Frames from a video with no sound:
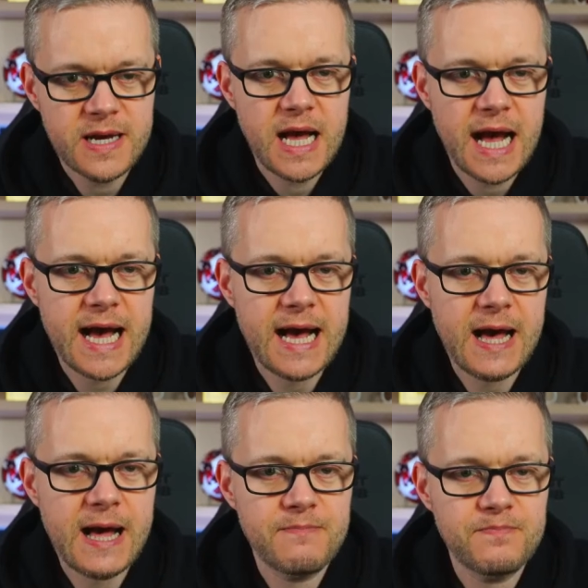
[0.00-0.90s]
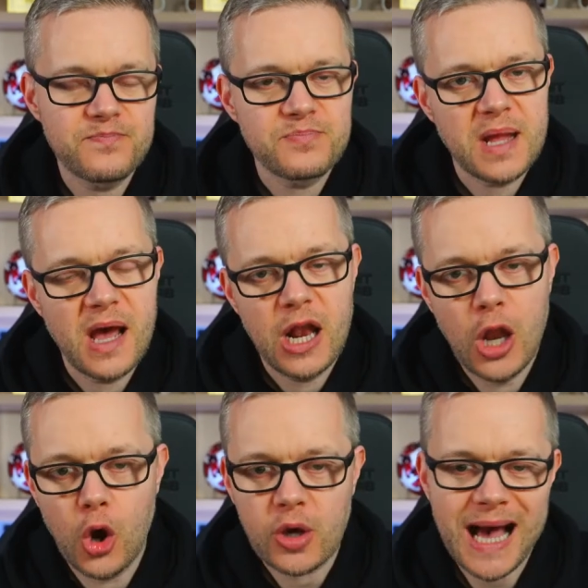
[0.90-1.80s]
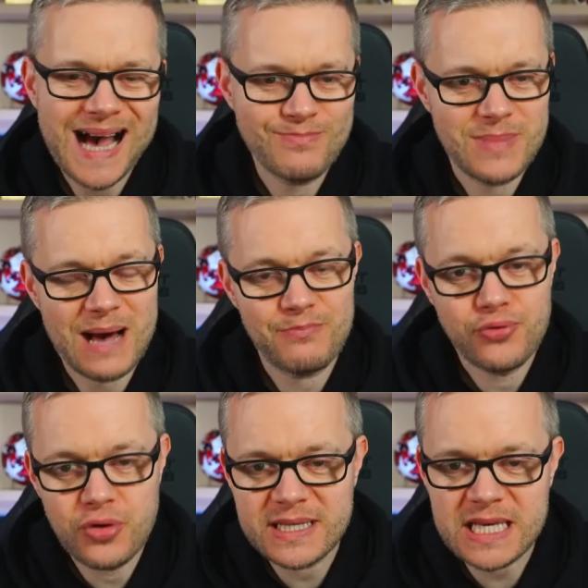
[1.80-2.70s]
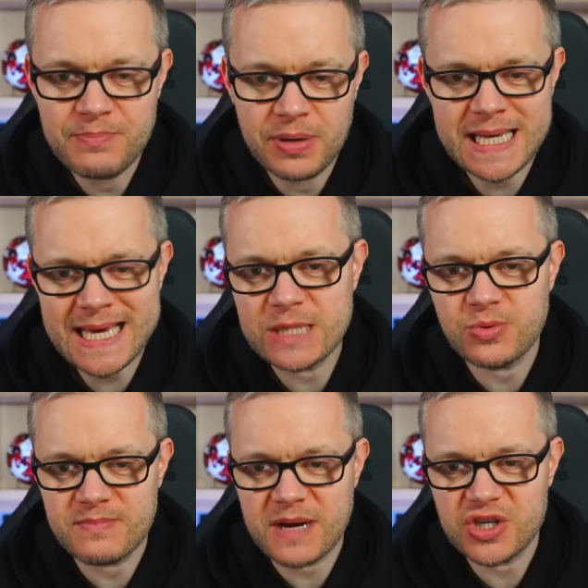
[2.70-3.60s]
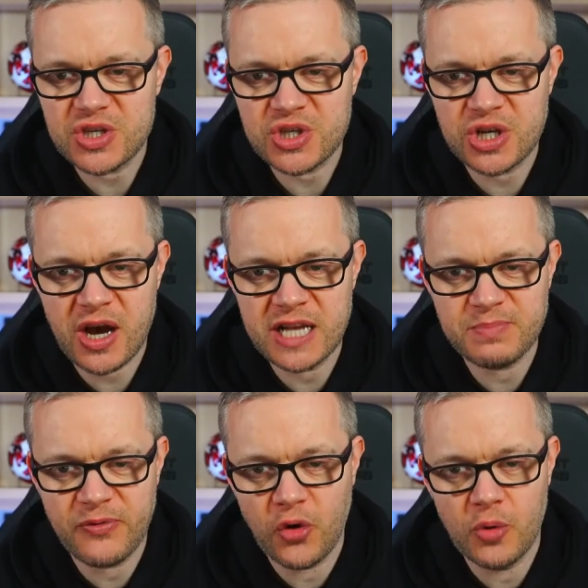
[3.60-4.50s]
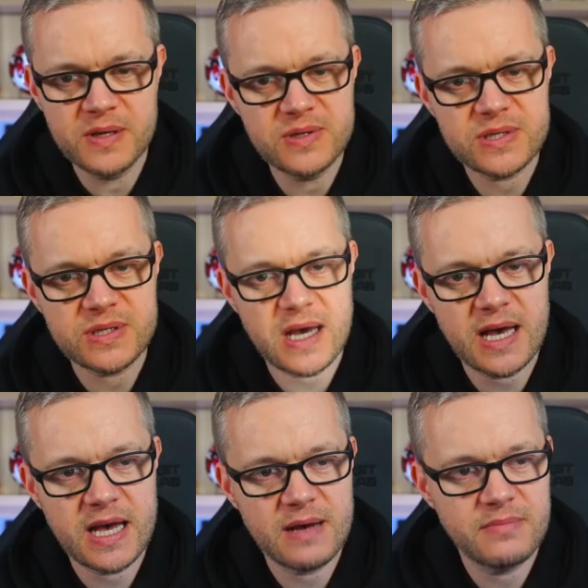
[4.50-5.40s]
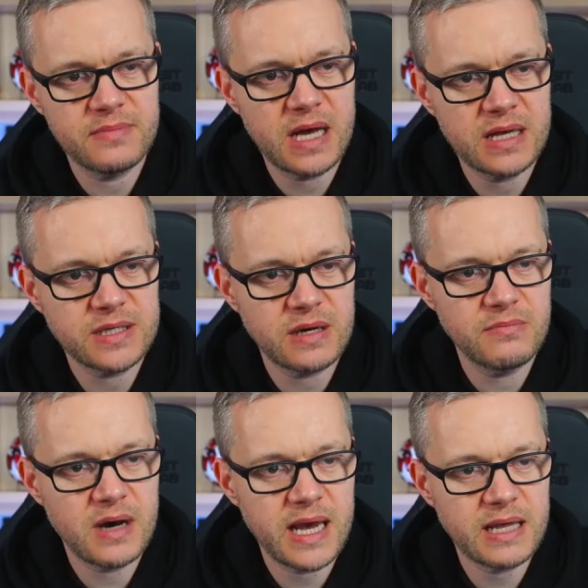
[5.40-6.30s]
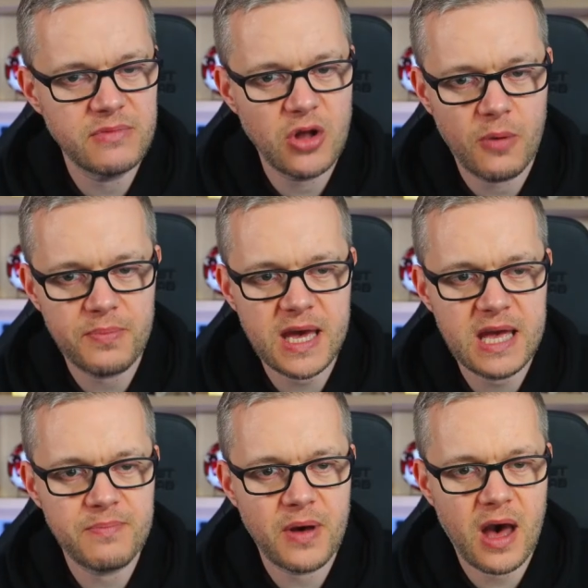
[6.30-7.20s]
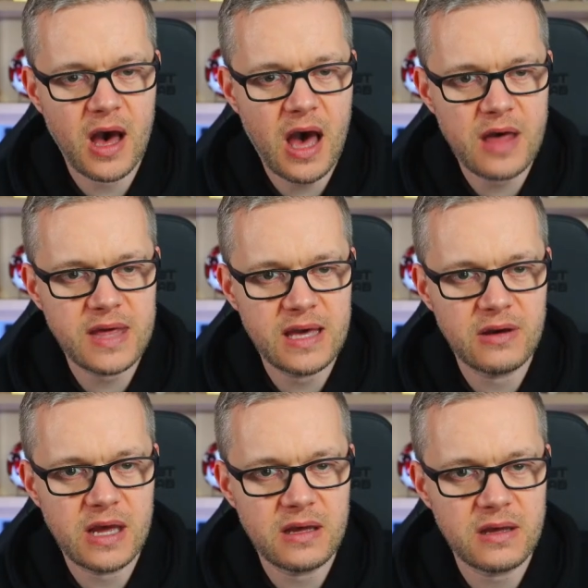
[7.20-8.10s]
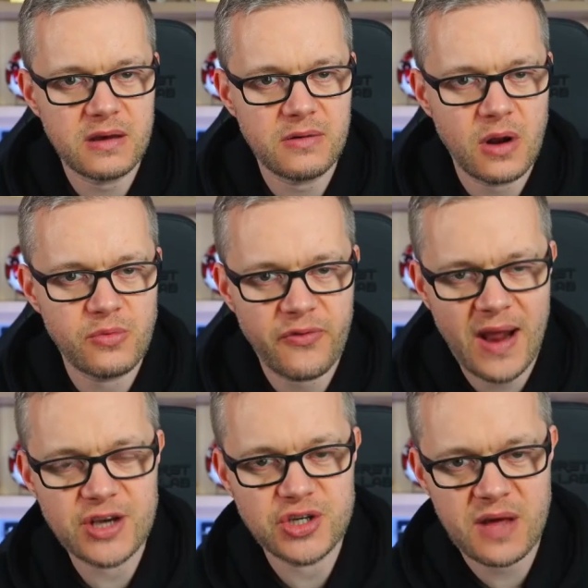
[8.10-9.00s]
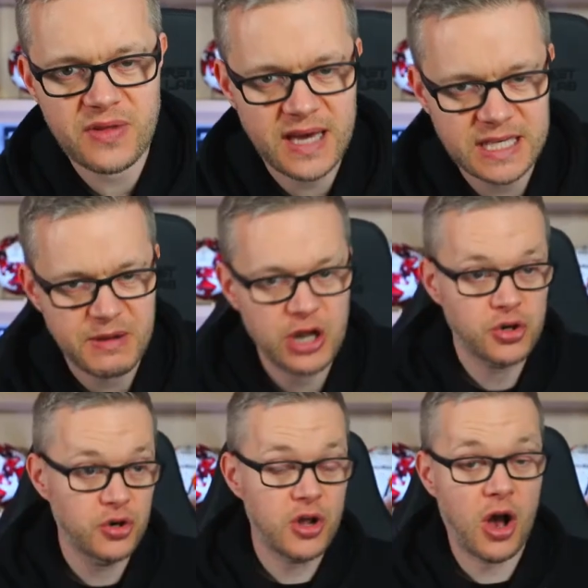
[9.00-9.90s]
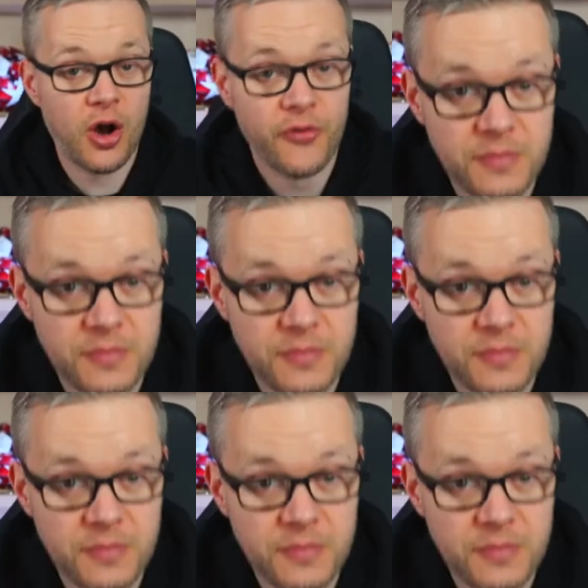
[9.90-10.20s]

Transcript: Um... Look, I'm I'm pretty pleased with Manchester United's performance. Um, some might not be, but I, I think, uh, on reflection, I think it's been a good half from